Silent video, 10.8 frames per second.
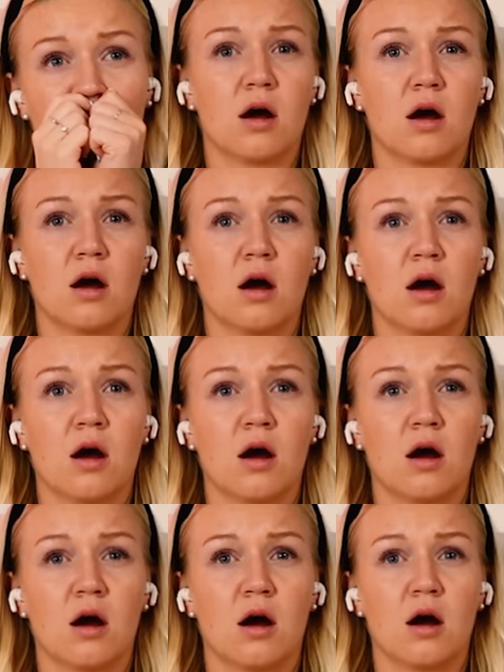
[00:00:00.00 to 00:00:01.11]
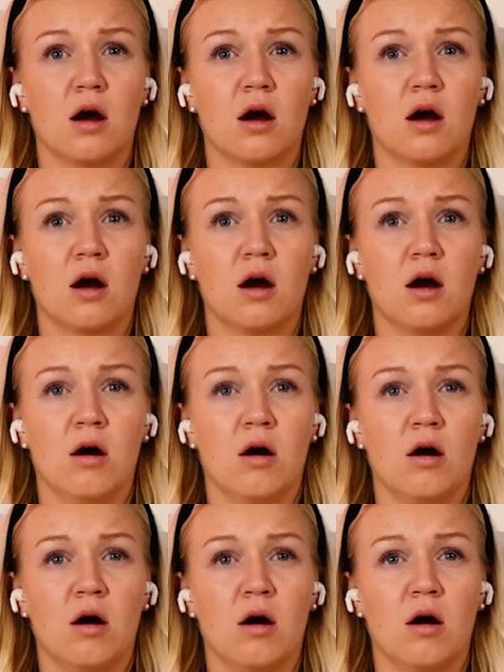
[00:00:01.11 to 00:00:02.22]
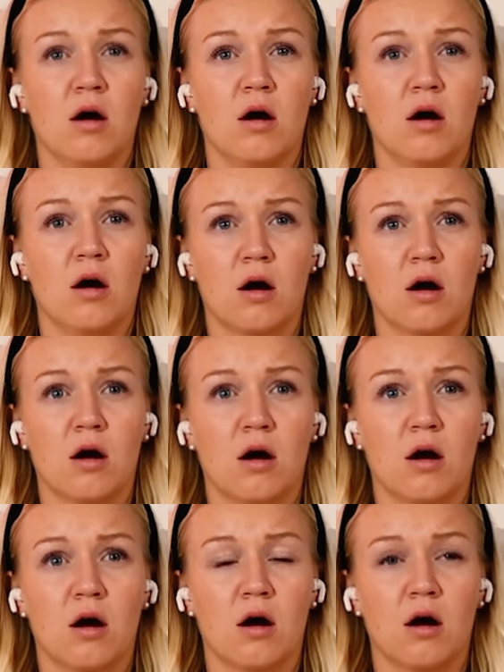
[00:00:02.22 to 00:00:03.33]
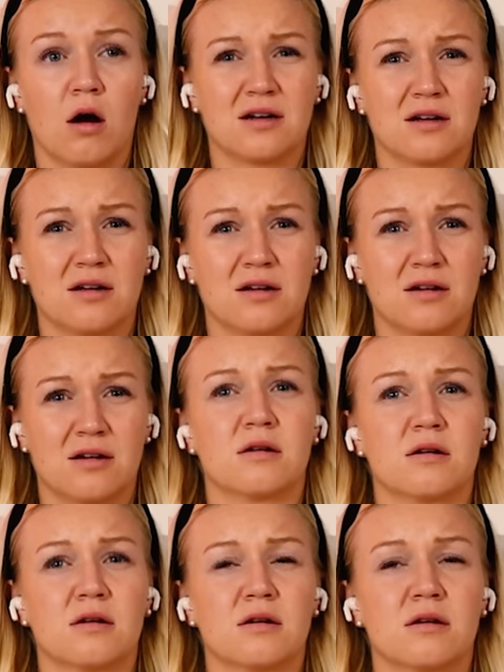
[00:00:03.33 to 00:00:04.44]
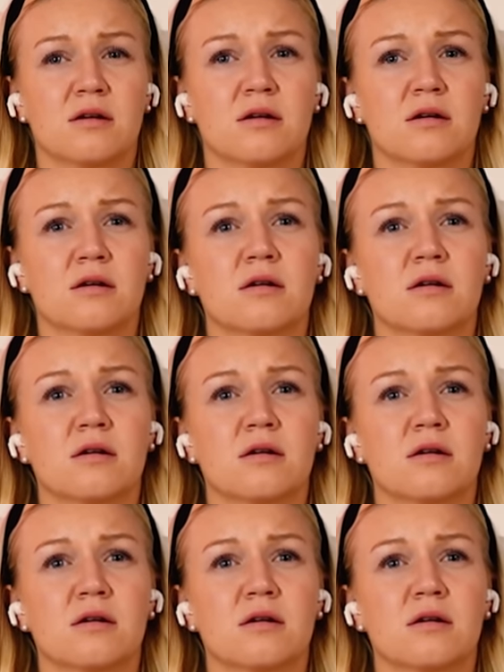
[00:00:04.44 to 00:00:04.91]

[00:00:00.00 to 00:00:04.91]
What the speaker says: (silent)